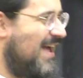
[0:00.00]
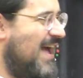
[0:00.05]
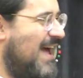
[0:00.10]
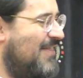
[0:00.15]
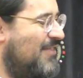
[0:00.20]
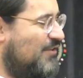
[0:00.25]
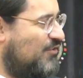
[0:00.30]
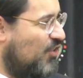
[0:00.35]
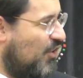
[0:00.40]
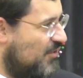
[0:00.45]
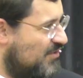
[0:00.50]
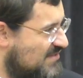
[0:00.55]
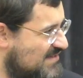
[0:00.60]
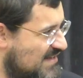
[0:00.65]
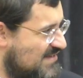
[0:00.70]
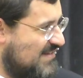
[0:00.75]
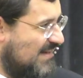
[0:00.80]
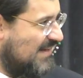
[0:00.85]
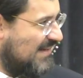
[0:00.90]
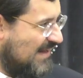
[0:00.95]
and the Torah
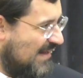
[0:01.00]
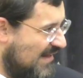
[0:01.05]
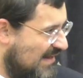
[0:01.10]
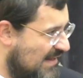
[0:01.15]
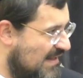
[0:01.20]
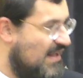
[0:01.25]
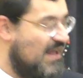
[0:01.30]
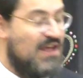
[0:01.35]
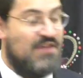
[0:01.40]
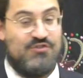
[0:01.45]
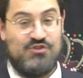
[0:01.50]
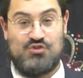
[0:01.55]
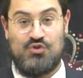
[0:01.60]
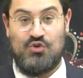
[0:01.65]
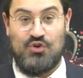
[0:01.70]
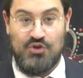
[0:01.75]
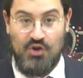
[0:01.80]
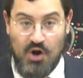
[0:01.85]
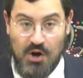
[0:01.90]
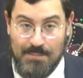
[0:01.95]
says it clearly. The
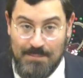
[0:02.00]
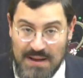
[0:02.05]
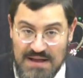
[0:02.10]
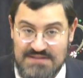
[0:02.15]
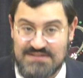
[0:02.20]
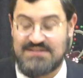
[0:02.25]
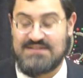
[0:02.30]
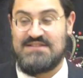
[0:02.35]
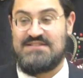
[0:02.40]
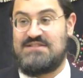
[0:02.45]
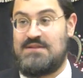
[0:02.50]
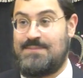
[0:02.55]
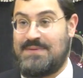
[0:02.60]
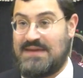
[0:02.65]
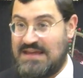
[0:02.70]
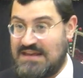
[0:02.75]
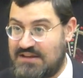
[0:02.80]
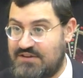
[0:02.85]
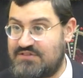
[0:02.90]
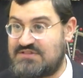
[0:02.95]
Shulchan Aruch Paskins in the
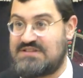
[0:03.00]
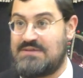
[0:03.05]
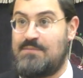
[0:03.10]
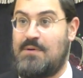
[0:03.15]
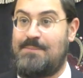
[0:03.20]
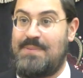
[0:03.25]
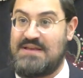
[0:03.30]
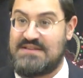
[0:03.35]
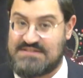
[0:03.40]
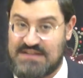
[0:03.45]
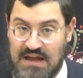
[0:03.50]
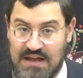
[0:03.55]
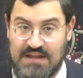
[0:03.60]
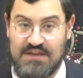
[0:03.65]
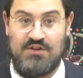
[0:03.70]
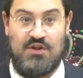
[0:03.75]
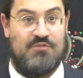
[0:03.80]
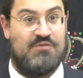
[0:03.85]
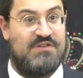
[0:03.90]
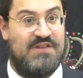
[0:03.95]
beginning of Siman Pei
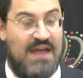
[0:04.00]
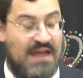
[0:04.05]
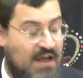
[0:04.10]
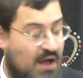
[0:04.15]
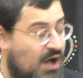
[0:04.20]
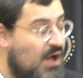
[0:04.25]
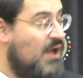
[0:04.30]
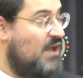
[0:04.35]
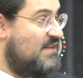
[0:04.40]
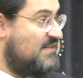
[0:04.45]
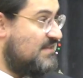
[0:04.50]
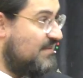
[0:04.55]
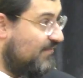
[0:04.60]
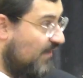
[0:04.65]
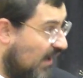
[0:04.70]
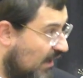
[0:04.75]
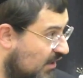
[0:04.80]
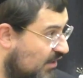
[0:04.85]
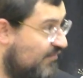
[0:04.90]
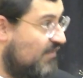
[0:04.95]
Zayin, Yerudea, Siv
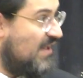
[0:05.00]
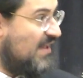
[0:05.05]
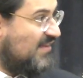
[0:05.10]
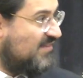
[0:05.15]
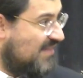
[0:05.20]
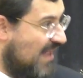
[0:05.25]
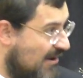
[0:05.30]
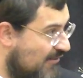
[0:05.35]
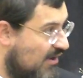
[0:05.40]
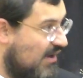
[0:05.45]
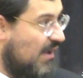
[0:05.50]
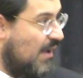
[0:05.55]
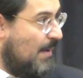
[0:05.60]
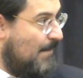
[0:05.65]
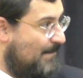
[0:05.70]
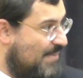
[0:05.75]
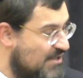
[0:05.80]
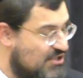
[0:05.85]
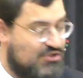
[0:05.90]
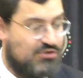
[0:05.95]
Aleph, Derech
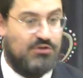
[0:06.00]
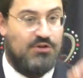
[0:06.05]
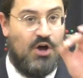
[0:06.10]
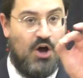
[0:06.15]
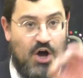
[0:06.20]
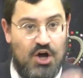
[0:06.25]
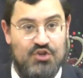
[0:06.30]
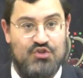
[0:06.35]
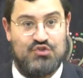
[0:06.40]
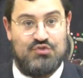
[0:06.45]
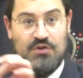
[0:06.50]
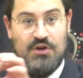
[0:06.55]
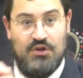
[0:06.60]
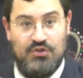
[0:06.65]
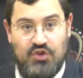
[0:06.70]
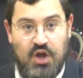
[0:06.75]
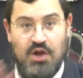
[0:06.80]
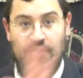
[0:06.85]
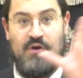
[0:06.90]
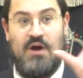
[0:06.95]
Bishul, Osra,
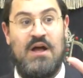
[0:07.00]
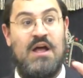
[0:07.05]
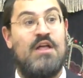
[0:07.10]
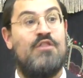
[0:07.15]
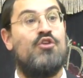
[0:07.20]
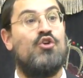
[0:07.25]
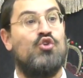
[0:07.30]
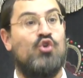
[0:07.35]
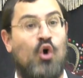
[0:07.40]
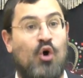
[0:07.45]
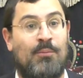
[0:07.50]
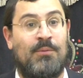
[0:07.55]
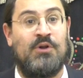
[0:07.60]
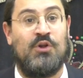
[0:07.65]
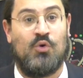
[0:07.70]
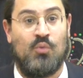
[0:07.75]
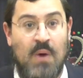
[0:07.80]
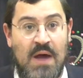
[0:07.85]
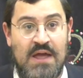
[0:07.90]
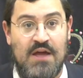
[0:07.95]
Torah. The
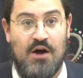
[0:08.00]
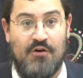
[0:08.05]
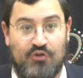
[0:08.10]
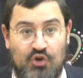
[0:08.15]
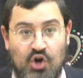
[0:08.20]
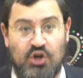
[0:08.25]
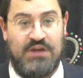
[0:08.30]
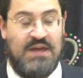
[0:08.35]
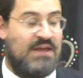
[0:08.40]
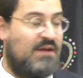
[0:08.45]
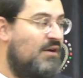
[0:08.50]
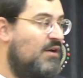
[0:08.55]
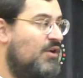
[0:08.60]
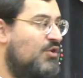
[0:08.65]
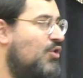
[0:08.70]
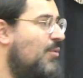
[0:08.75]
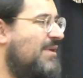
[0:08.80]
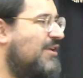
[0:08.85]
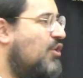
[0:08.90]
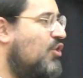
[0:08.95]
normal way of cooking.
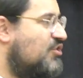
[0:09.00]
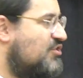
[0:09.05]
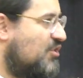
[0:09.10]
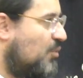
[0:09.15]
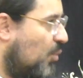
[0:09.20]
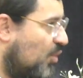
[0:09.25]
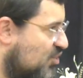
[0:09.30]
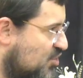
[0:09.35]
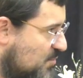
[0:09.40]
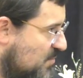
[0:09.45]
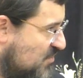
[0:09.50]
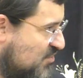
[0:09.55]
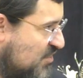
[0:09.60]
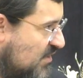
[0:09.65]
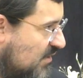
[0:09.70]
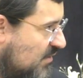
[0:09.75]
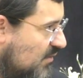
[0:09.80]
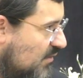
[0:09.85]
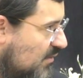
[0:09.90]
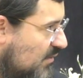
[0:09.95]
Nobody cooks in a washing
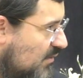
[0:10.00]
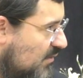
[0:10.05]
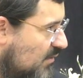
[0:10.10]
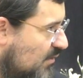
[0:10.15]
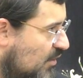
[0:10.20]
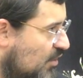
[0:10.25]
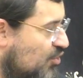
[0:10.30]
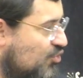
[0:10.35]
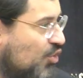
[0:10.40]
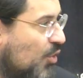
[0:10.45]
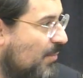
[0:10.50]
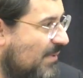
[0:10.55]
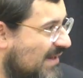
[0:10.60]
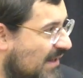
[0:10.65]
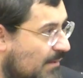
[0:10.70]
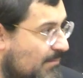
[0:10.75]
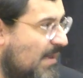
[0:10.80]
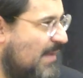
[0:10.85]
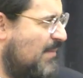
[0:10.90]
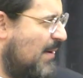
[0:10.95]
machine.
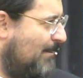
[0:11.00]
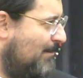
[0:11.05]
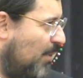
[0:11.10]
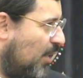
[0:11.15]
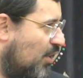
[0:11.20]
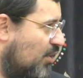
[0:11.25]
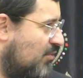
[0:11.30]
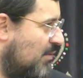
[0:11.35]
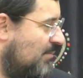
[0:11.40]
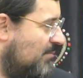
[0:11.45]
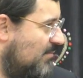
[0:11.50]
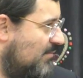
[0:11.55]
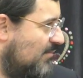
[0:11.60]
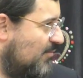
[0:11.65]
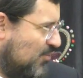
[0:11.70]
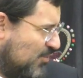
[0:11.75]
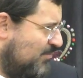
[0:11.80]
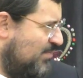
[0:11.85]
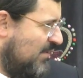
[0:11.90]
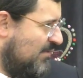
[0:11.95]
Nobody, maybe a Bochrim,
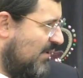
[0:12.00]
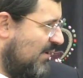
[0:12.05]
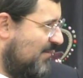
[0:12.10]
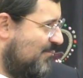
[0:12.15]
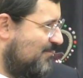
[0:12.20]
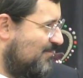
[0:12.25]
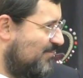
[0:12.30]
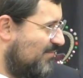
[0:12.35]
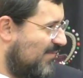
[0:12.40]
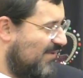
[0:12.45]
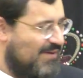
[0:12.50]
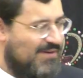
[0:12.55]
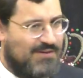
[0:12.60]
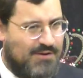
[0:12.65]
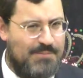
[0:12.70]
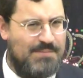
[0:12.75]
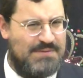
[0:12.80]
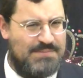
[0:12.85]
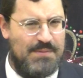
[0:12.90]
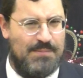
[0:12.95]
could be, right?
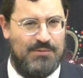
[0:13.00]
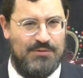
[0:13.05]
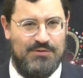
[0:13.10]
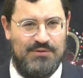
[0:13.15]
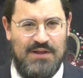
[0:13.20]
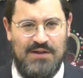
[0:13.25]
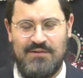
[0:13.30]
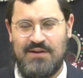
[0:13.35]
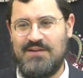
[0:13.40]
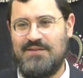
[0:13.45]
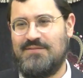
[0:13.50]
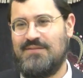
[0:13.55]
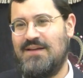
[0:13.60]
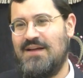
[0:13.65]
Could be people do that, right?